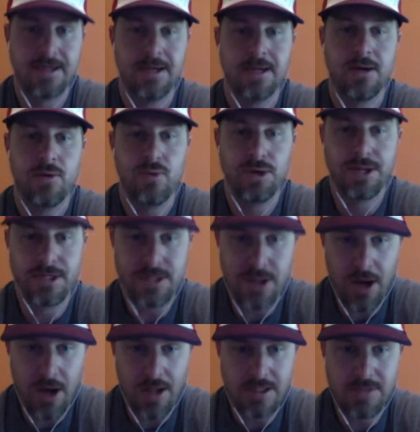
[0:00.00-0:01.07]
with his
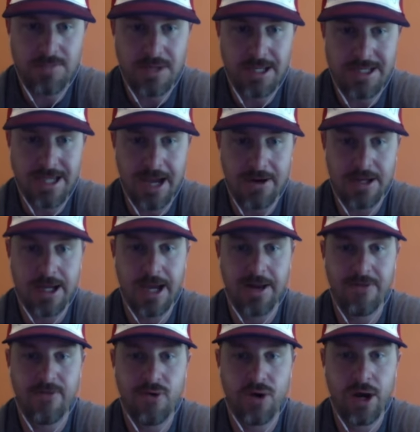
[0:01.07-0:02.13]
cost being down at
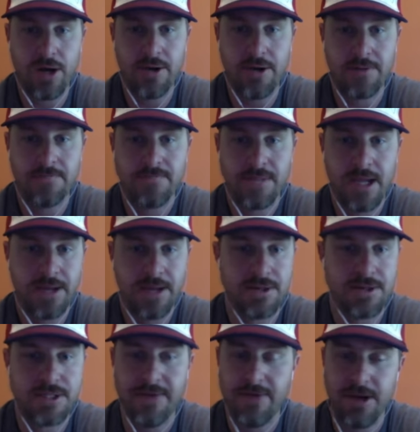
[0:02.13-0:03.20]
$9,400, and
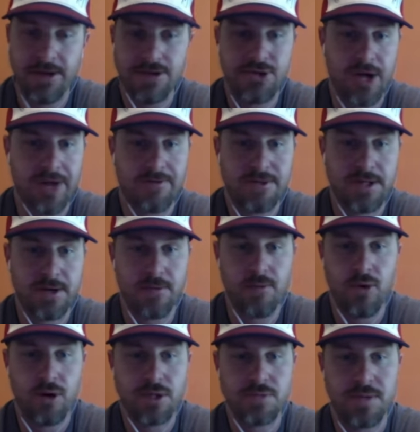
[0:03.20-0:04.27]
there's 7 other drivers that are
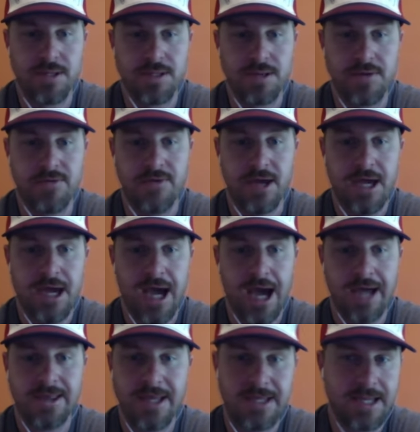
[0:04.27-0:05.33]
more expensive,
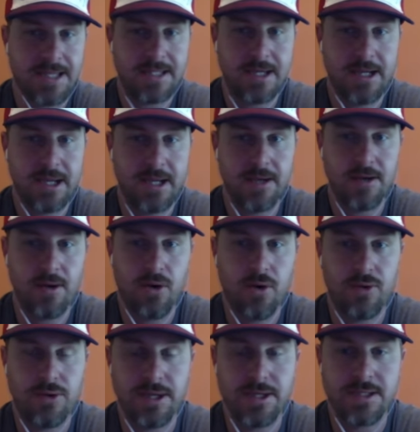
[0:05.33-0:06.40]
I think that's going to
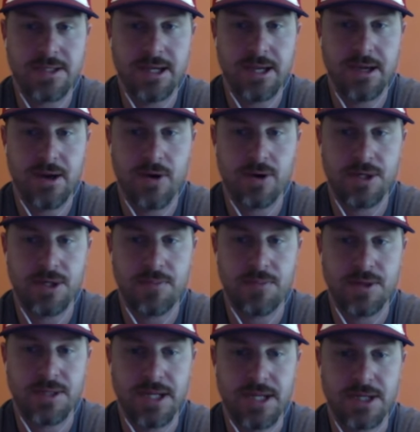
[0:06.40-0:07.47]
hold his ownership
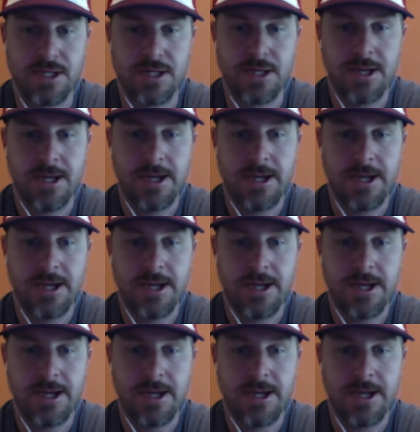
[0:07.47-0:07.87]
percentage.